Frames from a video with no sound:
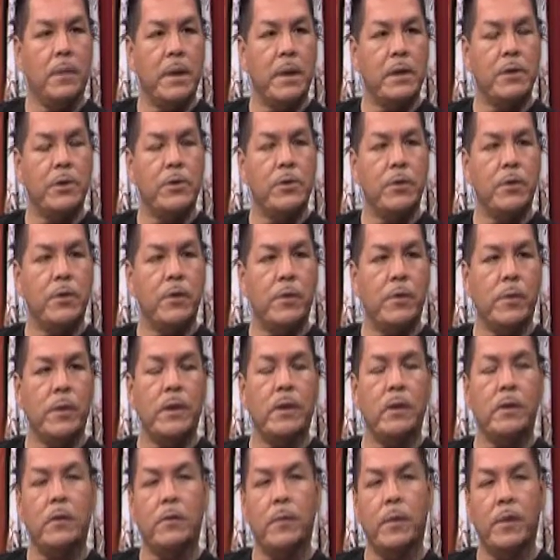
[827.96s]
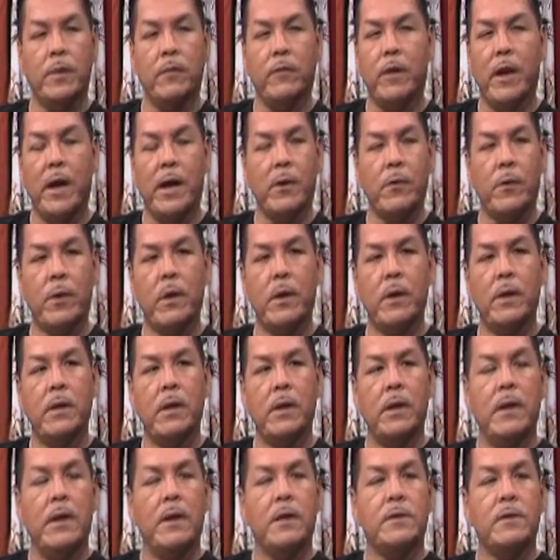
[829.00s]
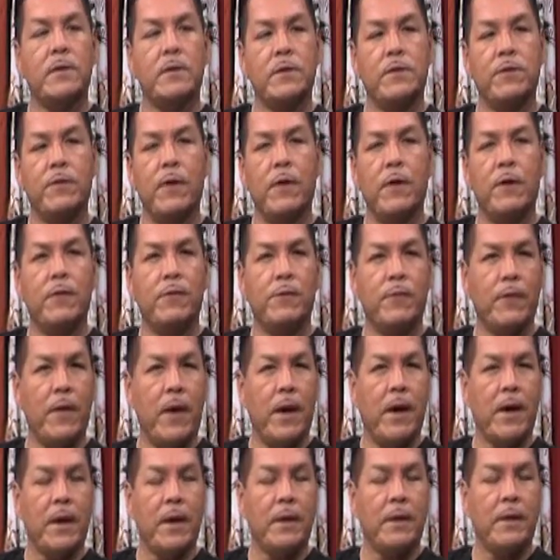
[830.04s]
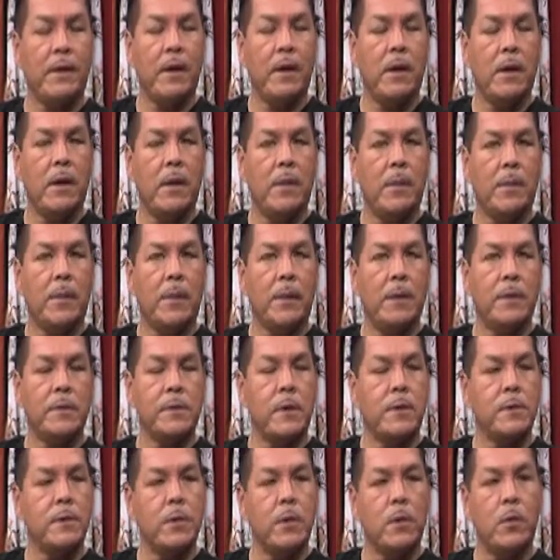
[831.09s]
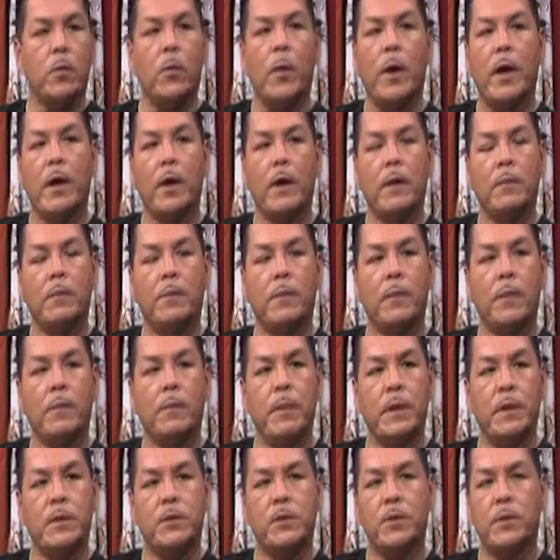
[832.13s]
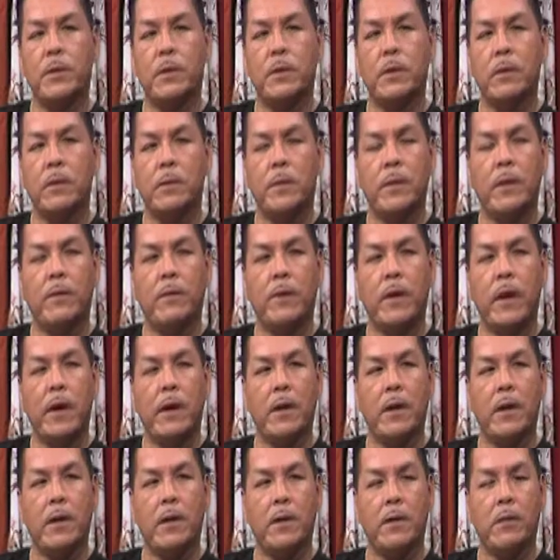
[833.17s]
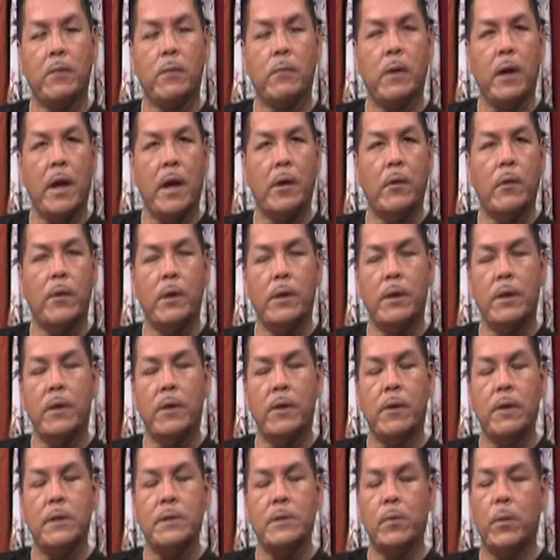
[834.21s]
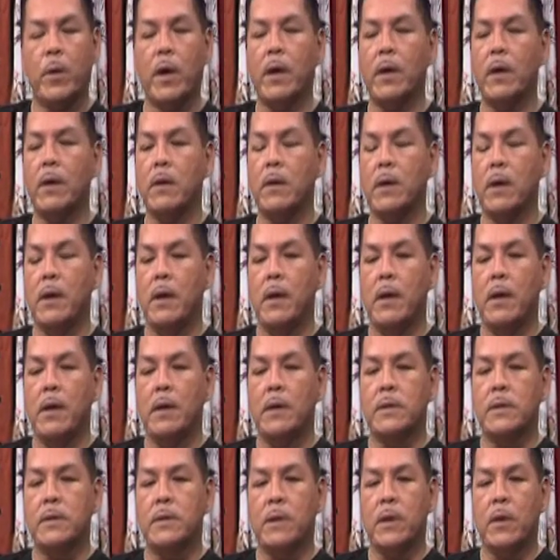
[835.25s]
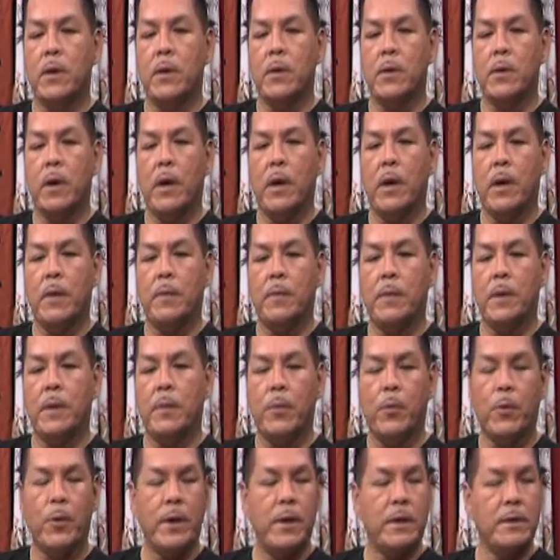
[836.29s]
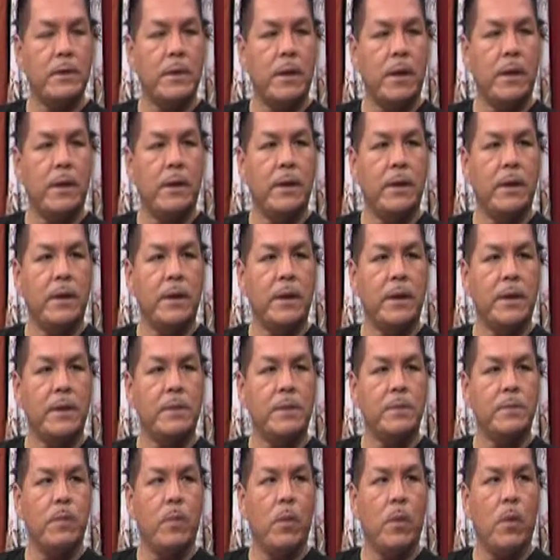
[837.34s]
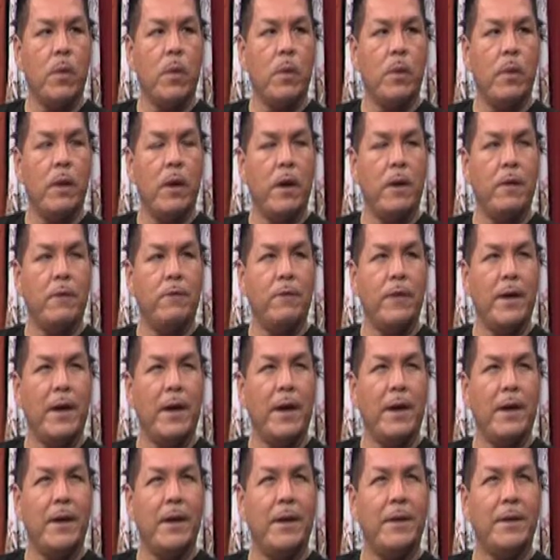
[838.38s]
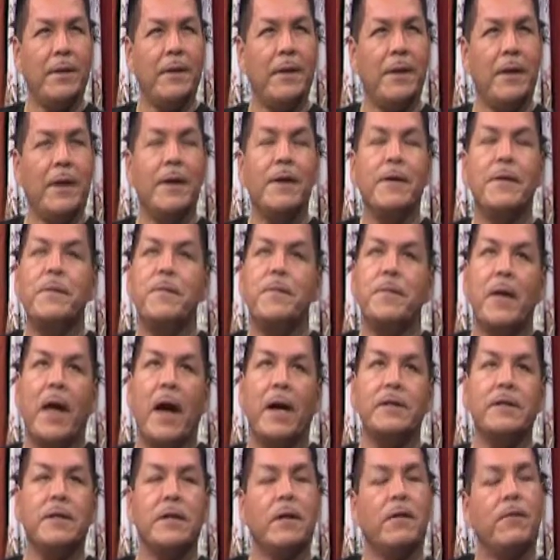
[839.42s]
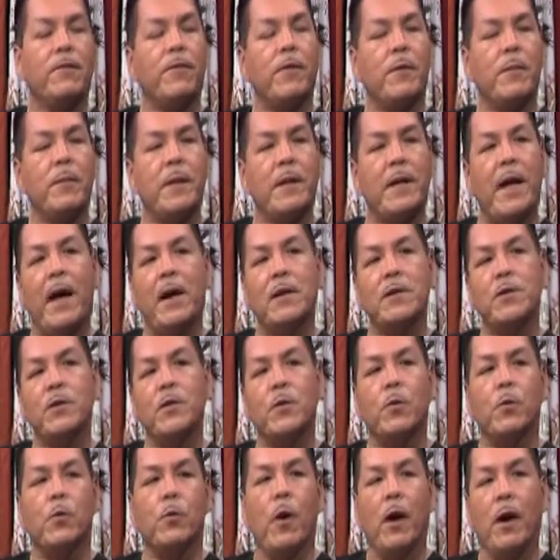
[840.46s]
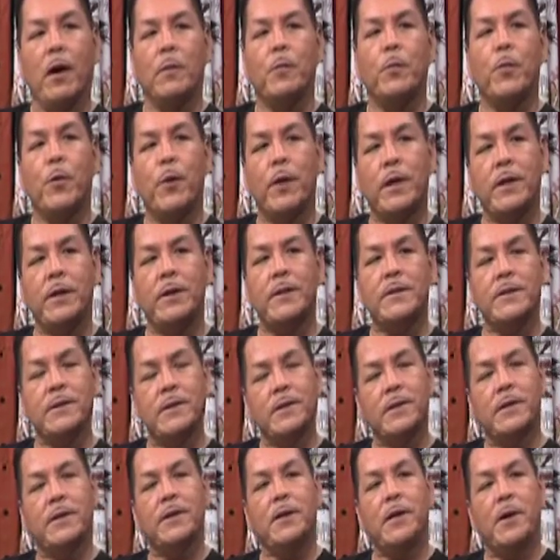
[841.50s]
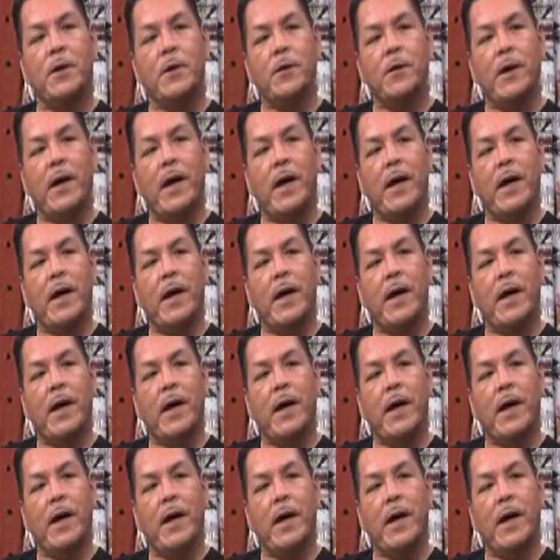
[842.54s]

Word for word: mixture in it with a little bit of lycra. So it's a very fine. Um, there's also a rayon mixture with a little bit of lycra lycra in there as well. So um, the print on it is more of a. I took it from an actual rug print, you know, wow.